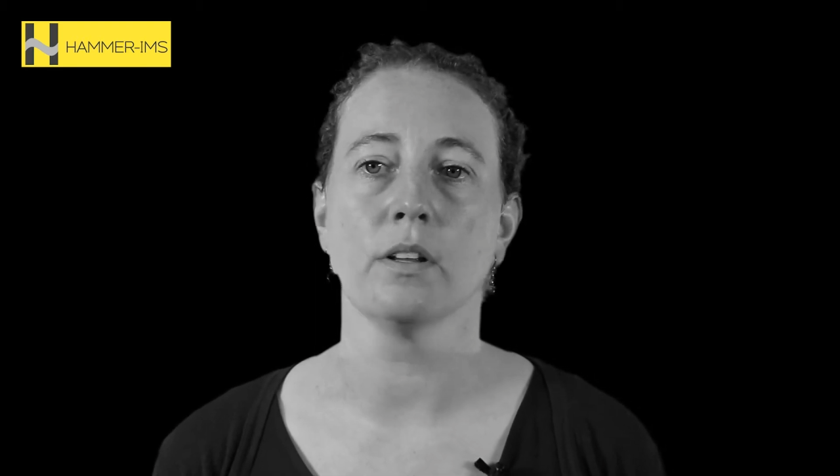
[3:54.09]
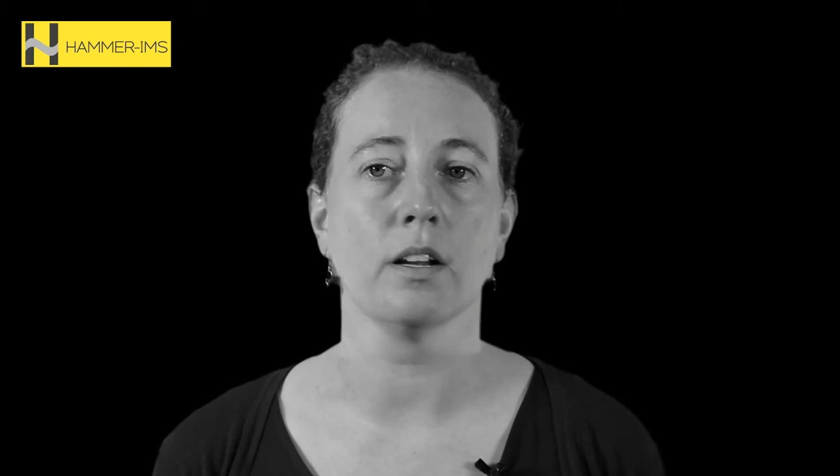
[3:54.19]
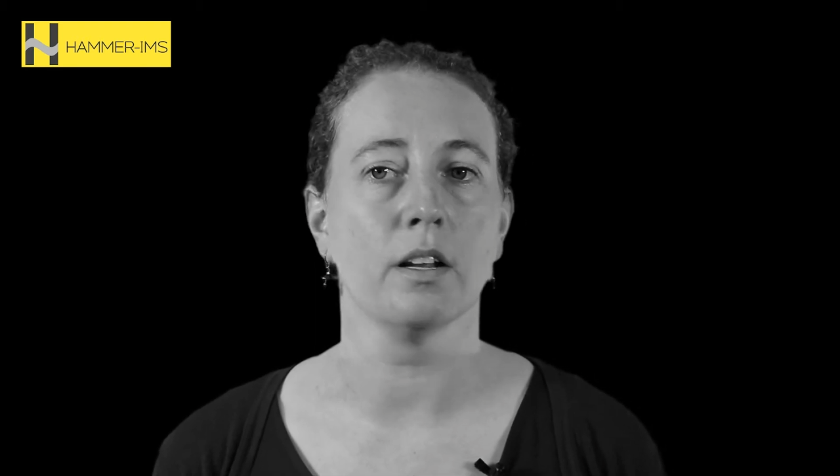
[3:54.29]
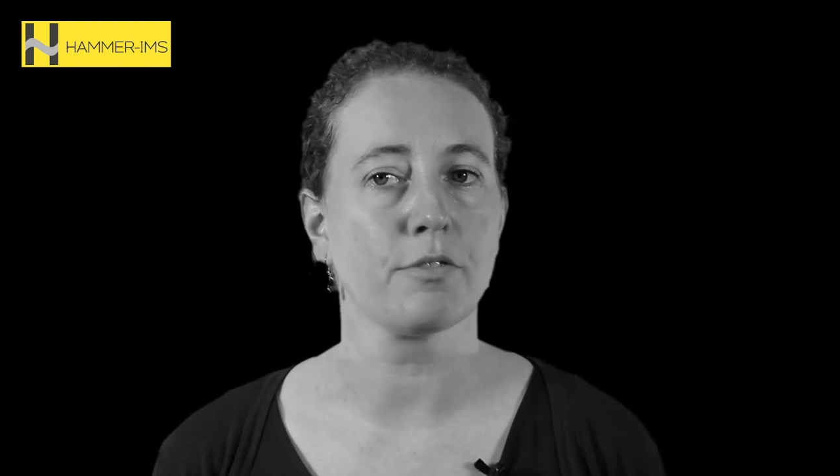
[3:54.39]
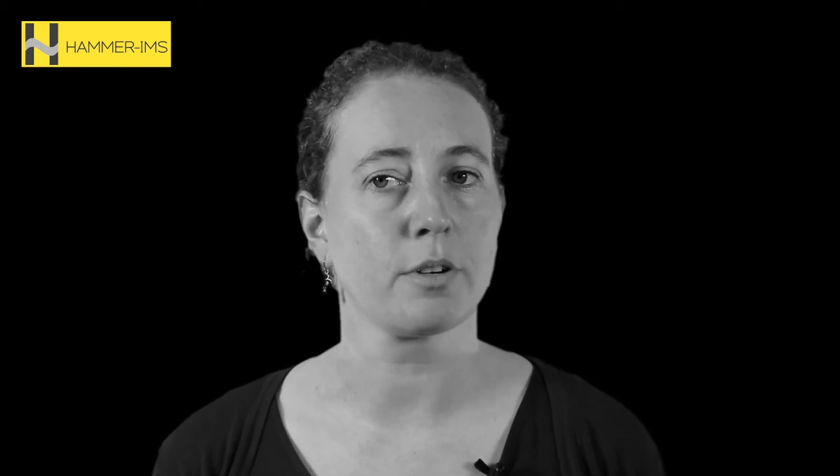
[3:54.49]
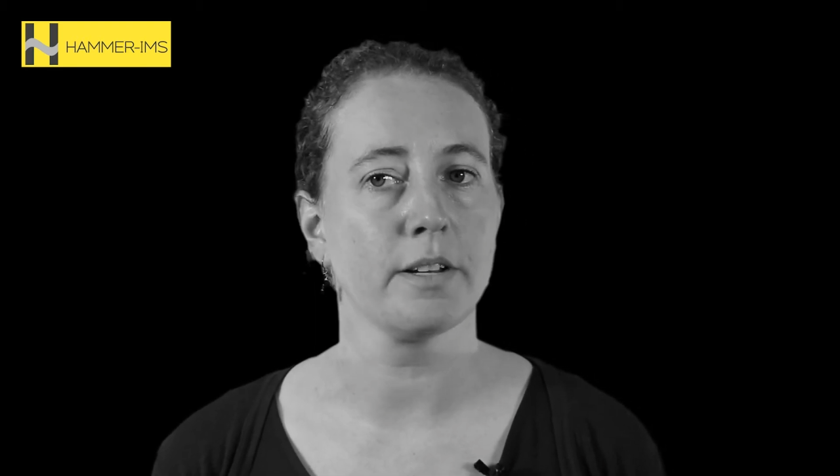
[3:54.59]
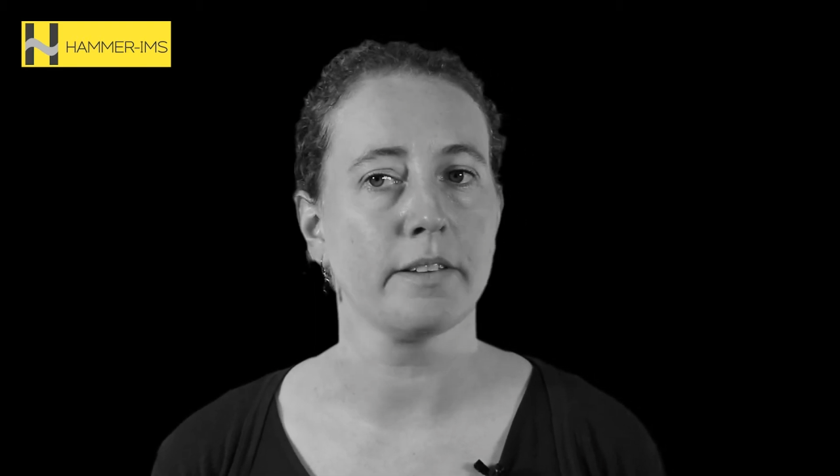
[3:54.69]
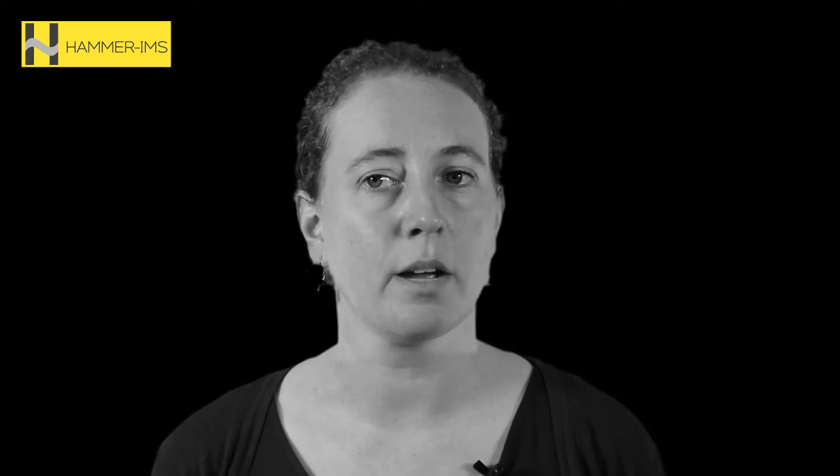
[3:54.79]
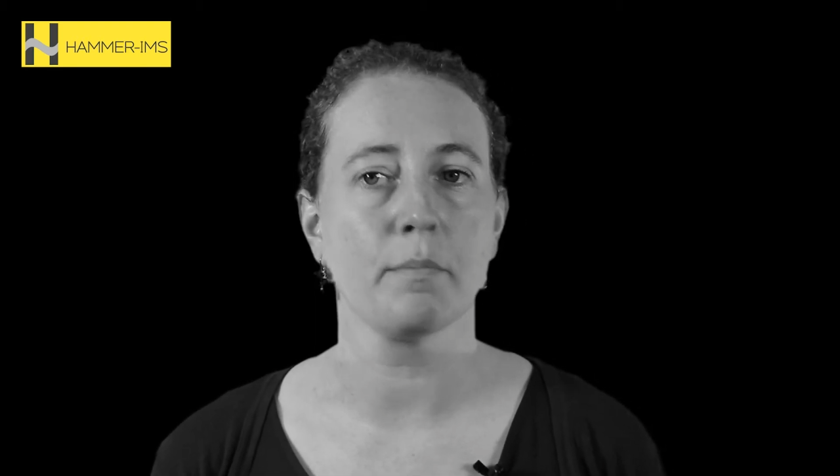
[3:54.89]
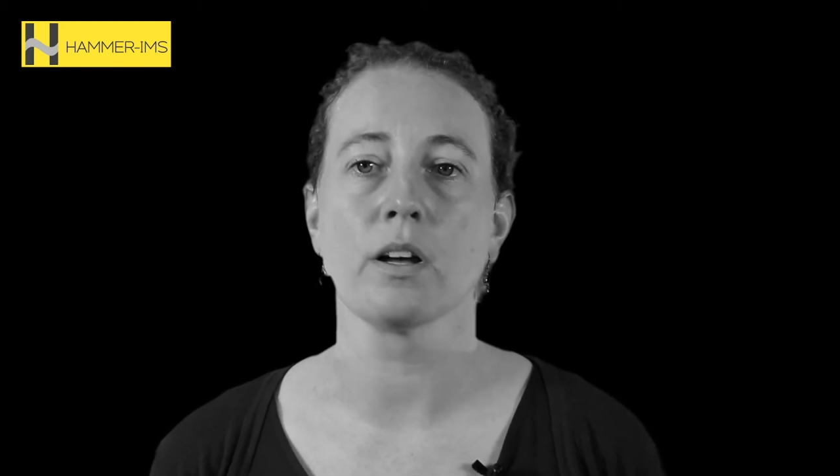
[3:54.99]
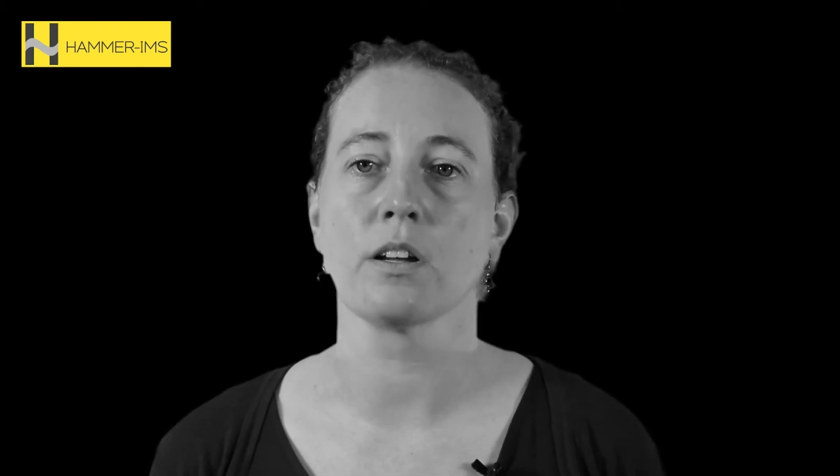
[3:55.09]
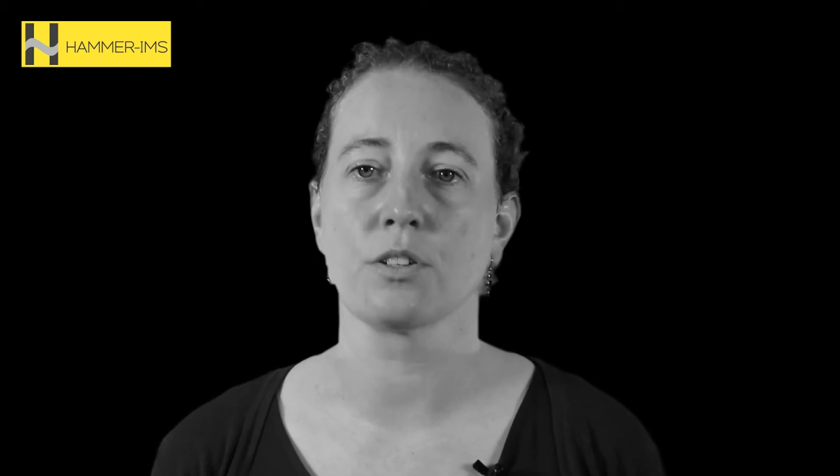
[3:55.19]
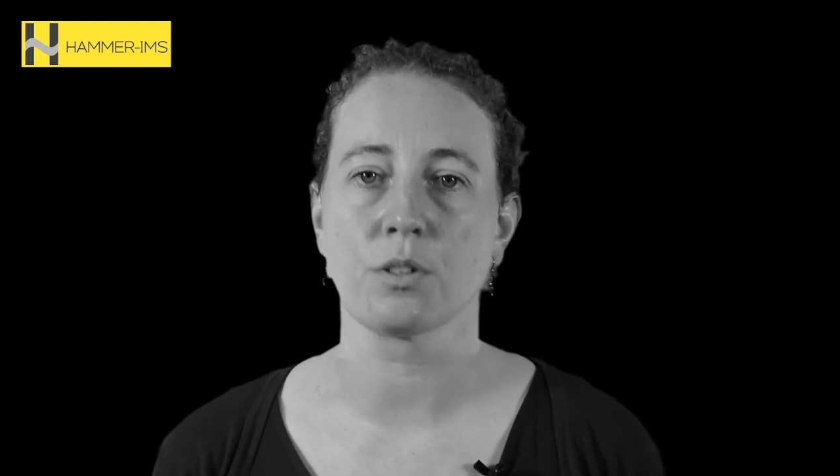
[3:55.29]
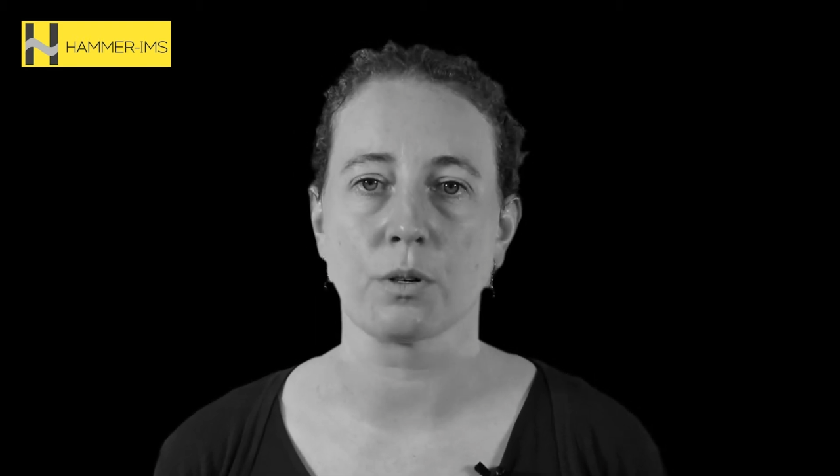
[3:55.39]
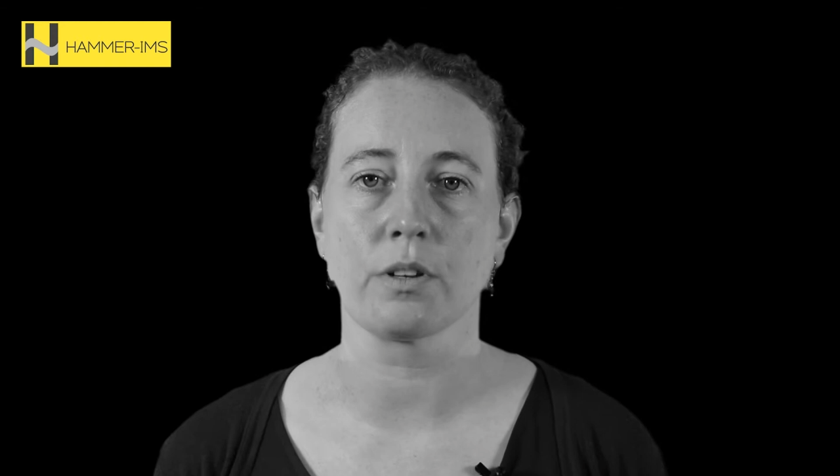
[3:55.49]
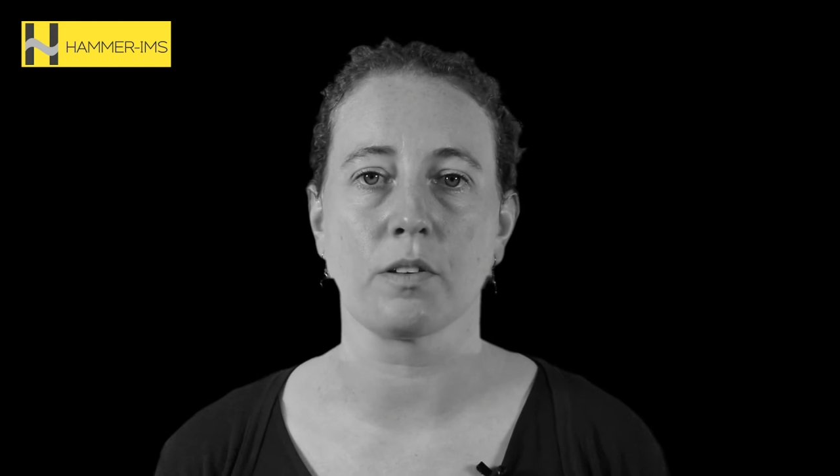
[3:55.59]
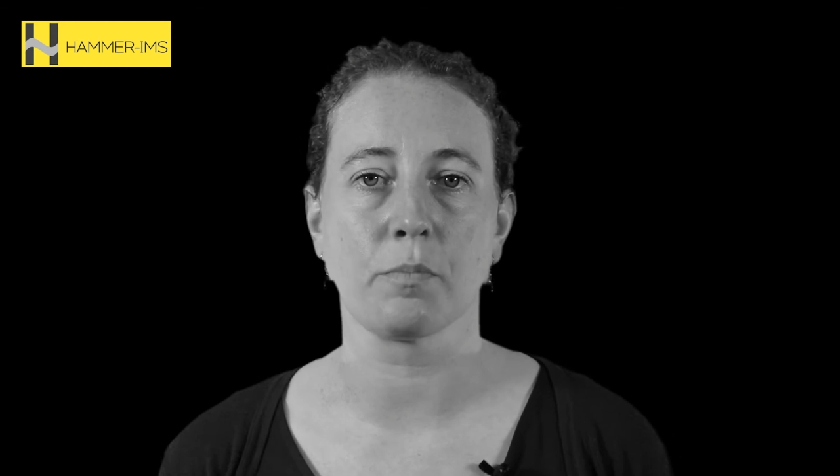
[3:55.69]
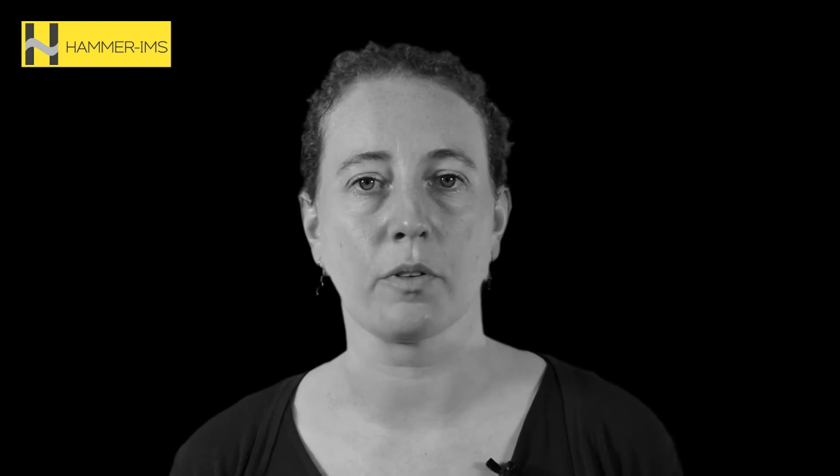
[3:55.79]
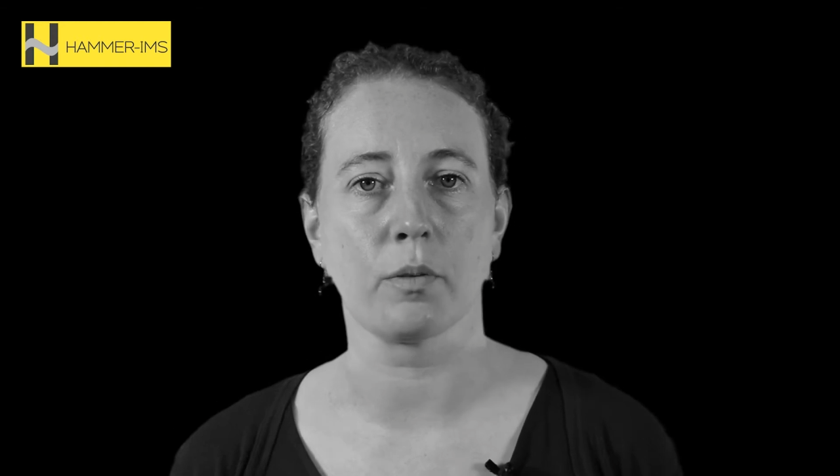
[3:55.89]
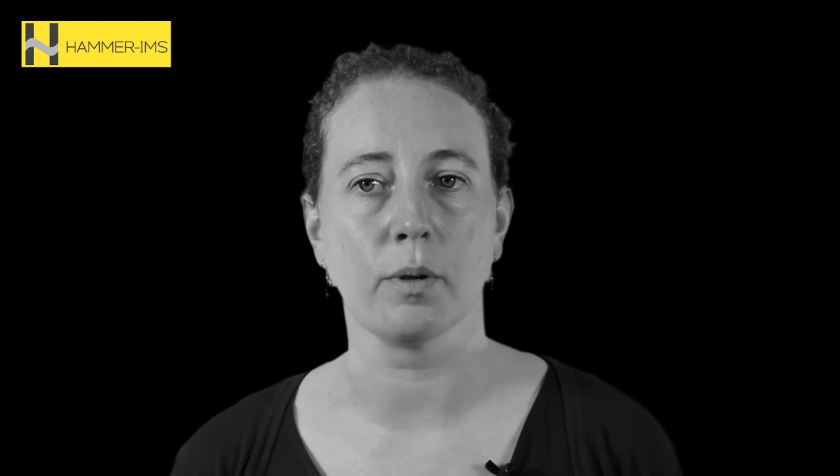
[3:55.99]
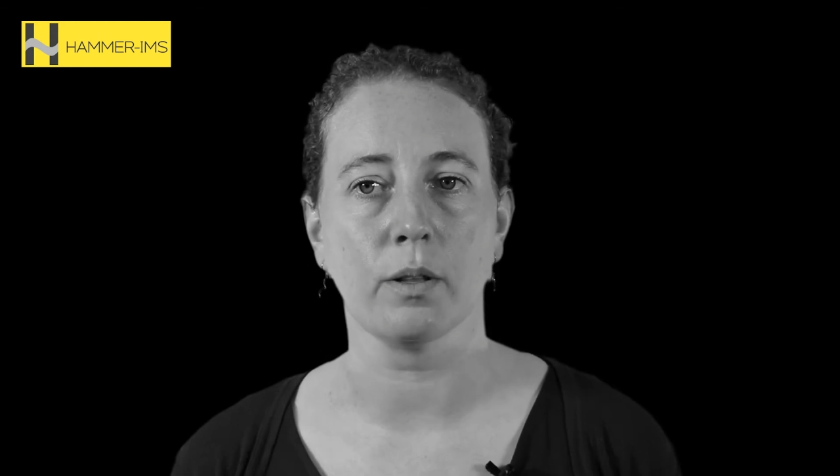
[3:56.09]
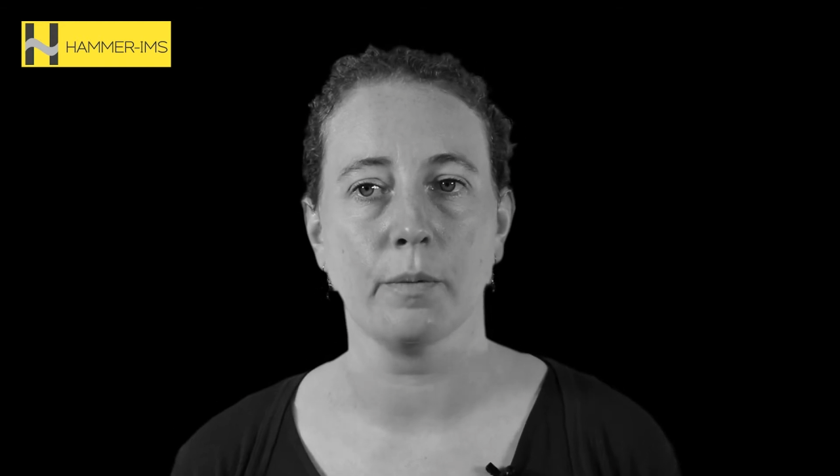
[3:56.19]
delivery time as short as possible.